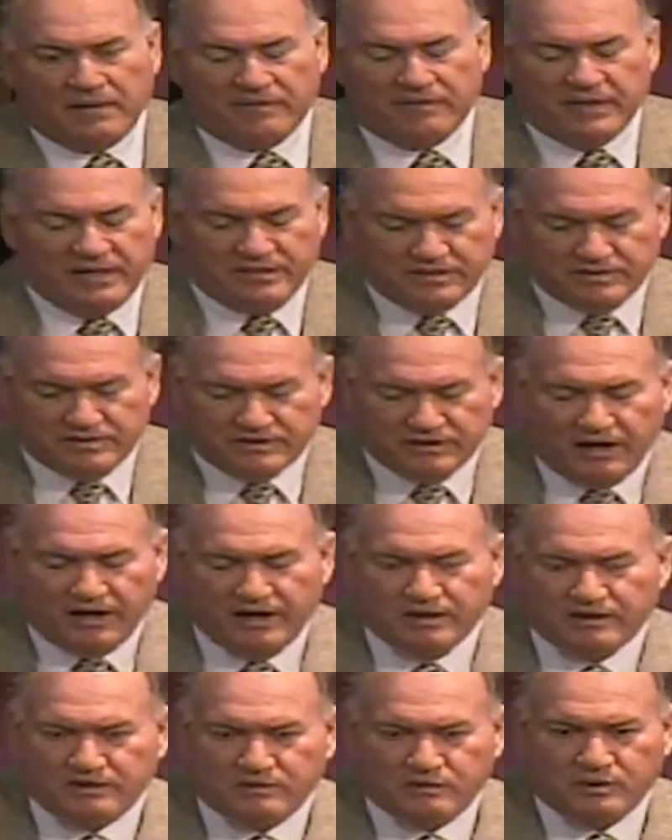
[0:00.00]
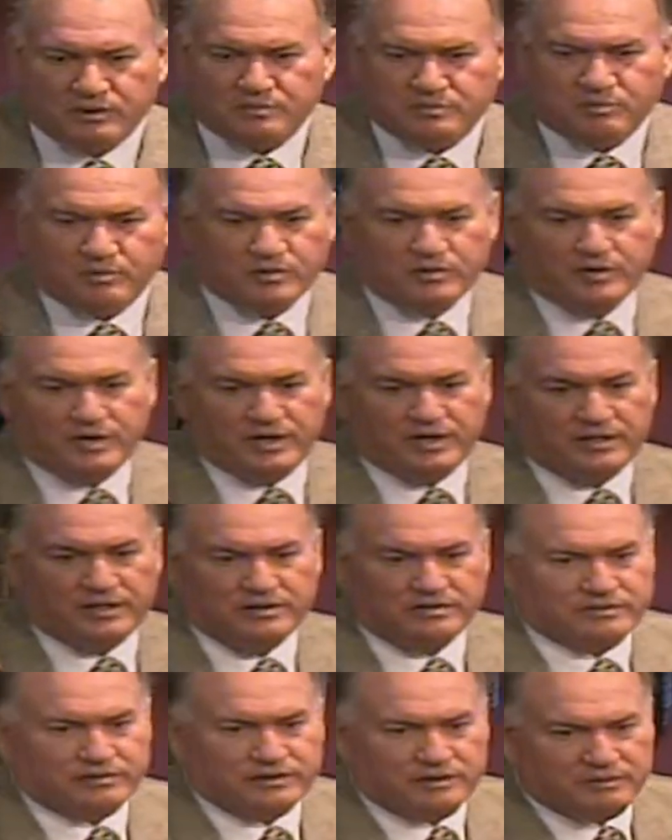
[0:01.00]
That is not what's portrayed
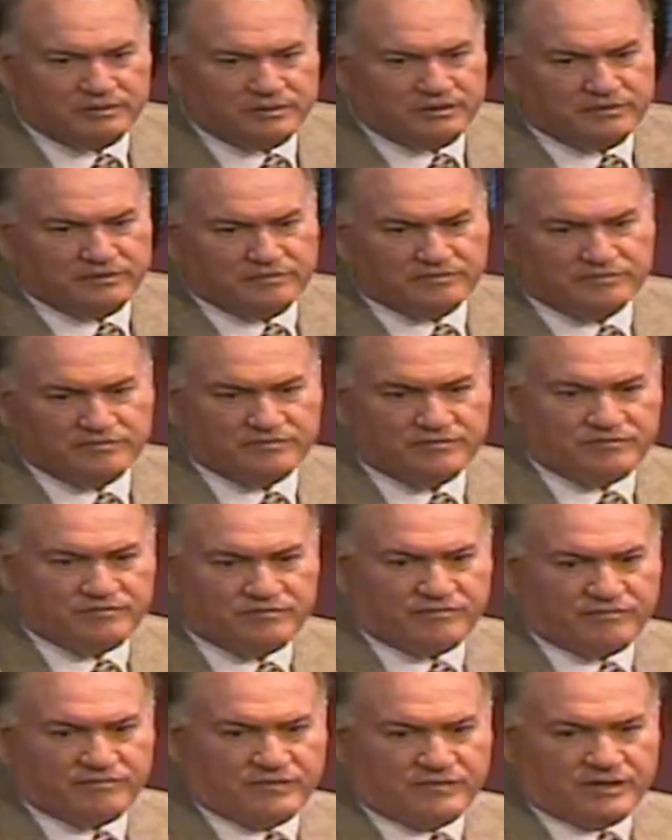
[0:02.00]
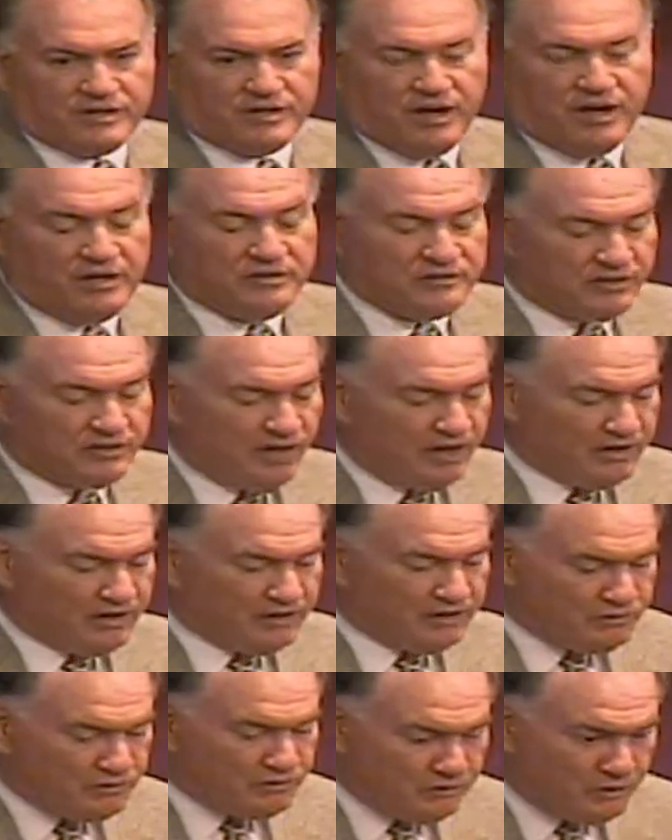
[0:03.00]
in Scripture. God's a God of
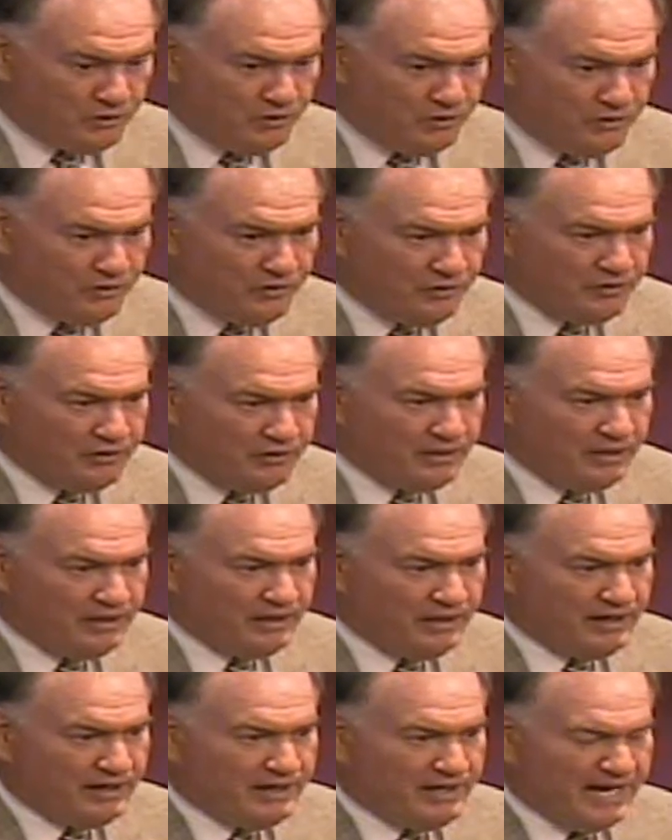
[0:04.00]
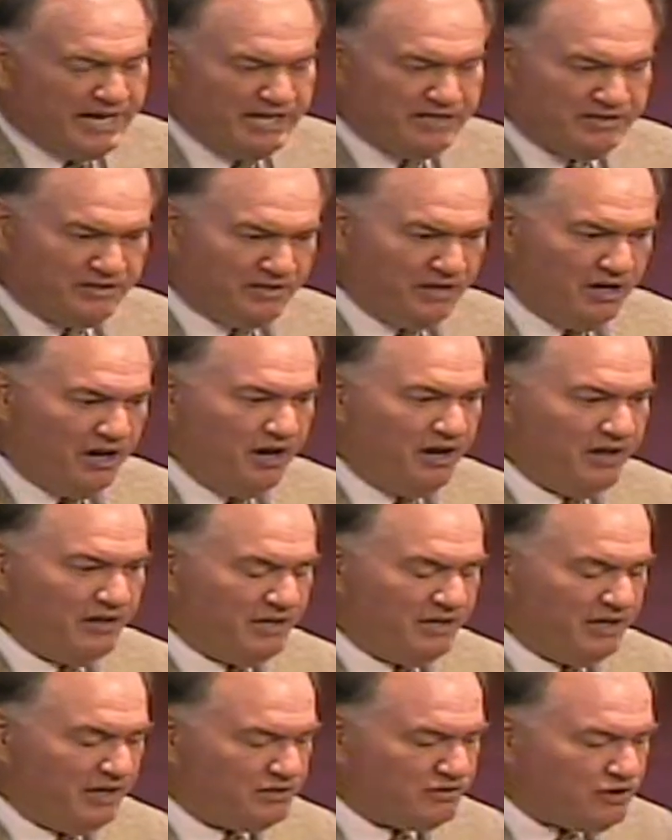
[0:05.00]
concern. He's a God
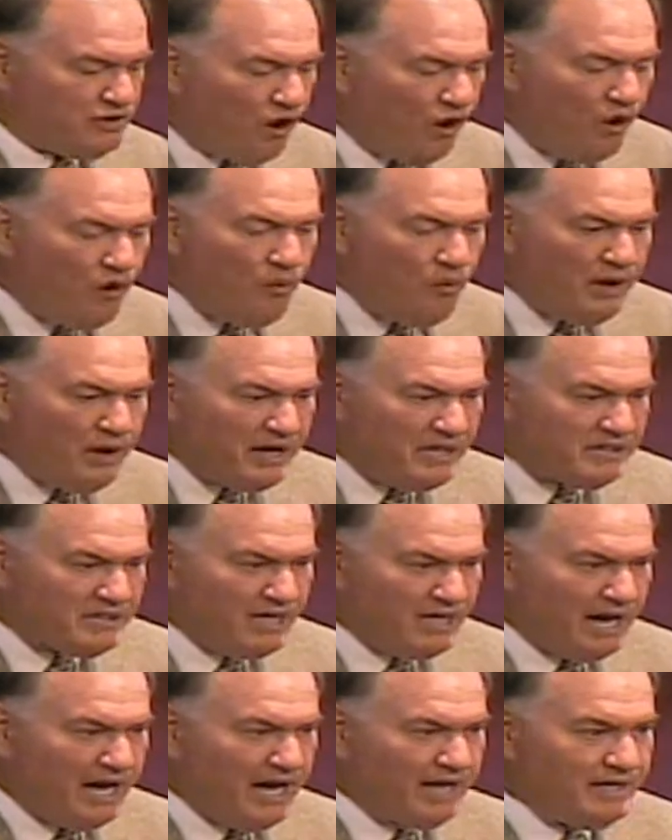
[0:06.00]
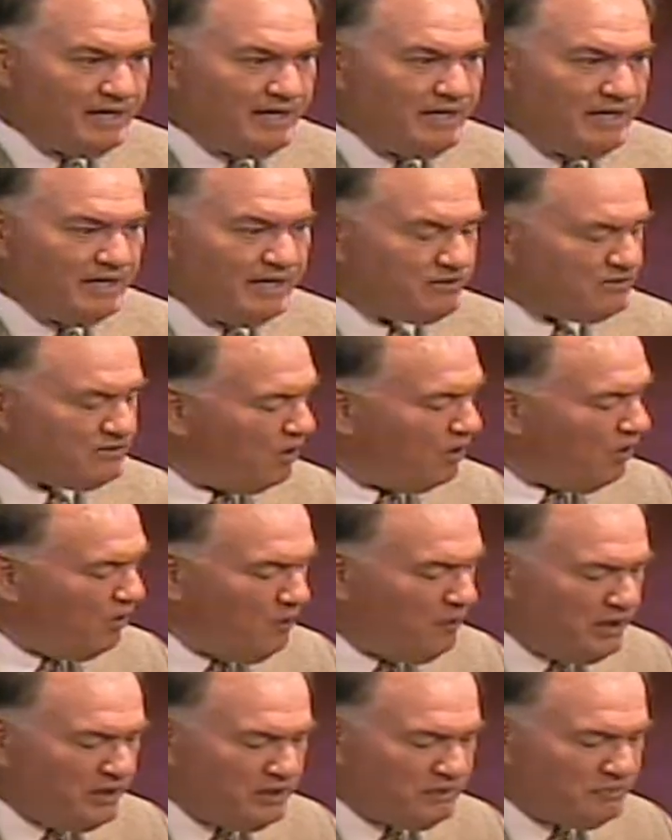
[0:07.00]
that has always guided, has
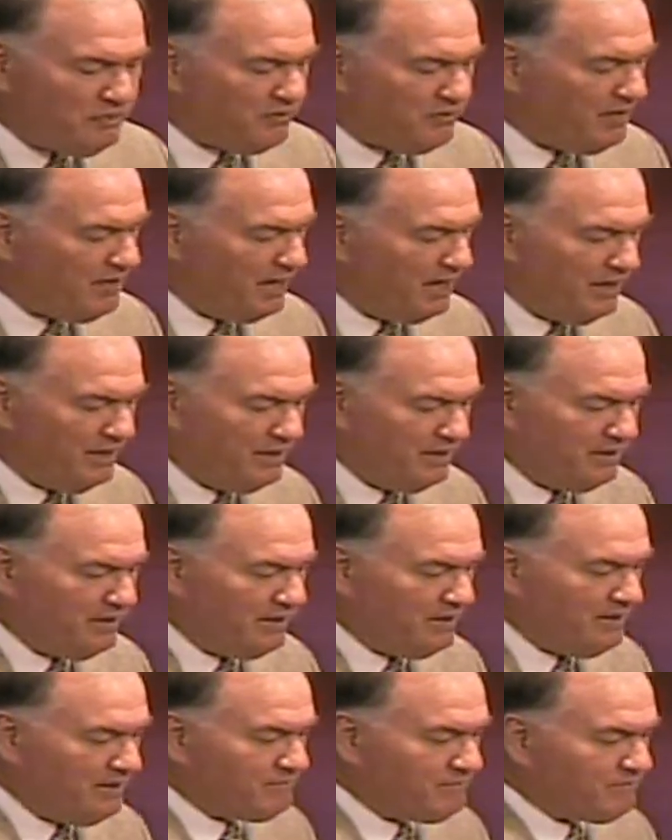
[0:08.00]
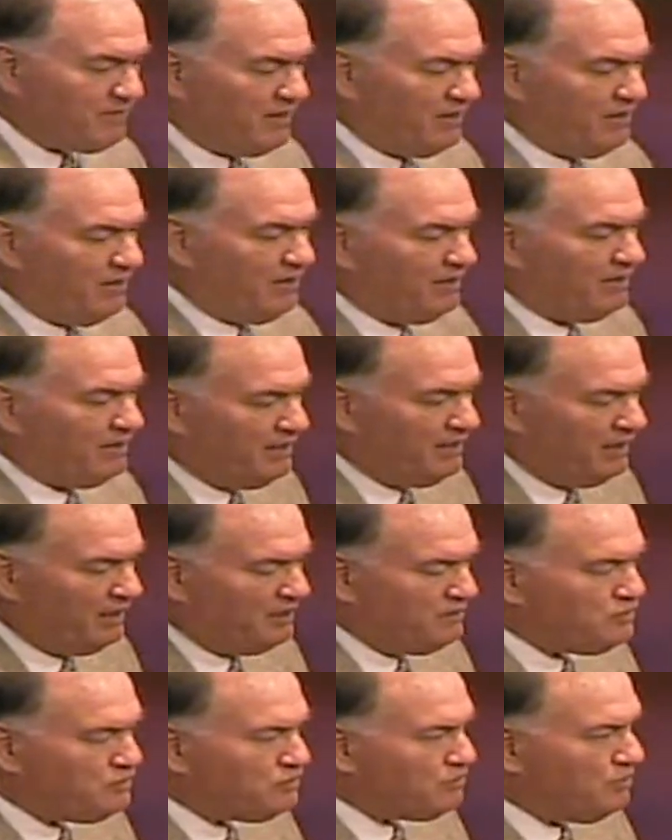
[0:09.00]
always provided uh,
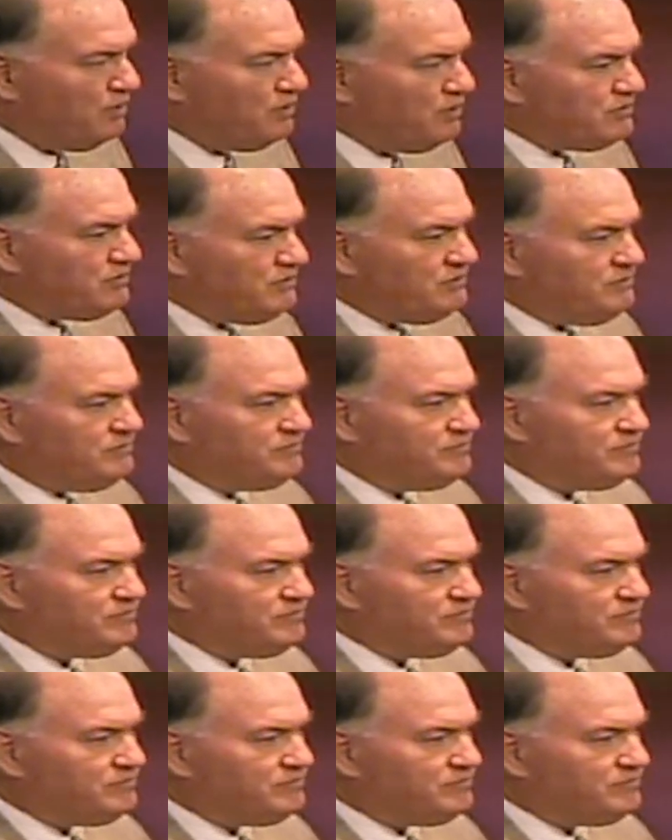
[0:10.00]
instruction.